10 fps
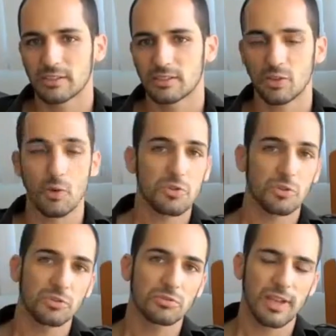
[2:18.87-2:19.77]

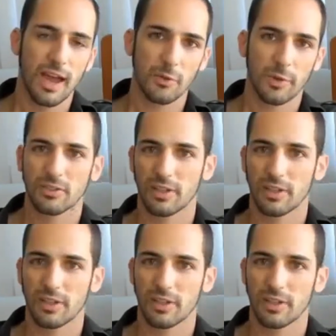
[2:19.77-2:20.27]
social gatherings.